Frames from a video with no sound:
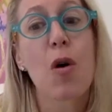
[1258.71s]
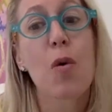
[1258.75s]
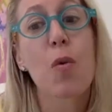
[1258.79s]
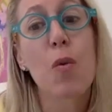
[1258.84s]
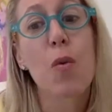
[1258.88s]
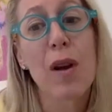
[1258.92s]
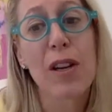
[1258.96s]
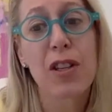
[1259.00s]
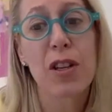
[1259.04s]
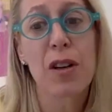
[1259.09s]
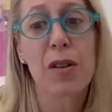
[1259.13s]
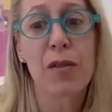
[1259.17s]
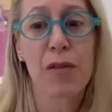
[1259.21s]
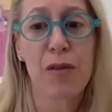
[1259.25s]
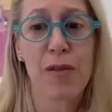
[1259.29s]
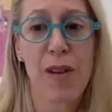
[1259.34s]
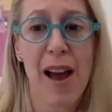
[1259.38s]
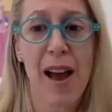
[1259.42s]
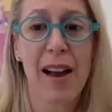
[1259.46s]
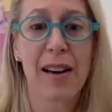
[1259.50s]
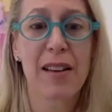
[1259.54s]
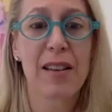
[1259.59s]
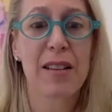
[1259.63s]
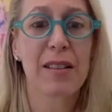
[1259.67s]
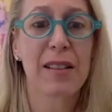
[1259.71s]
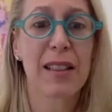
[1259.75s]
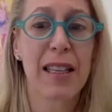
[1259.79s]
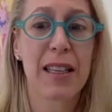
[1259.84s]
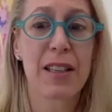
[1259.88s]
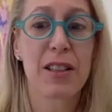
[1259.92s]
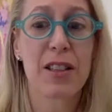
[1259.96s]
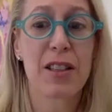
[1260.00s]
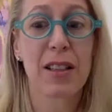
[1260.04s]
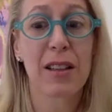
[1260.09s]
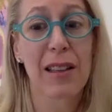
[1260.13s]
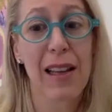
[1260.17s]
which in fact
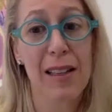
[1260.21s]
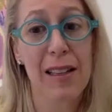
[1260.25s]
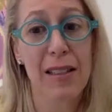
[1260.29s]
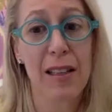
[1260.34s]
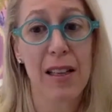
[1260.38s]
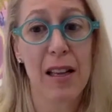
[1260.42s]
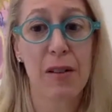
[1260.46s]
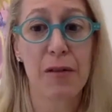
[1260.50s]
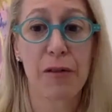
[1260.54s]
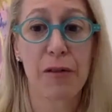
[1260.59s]
lead to less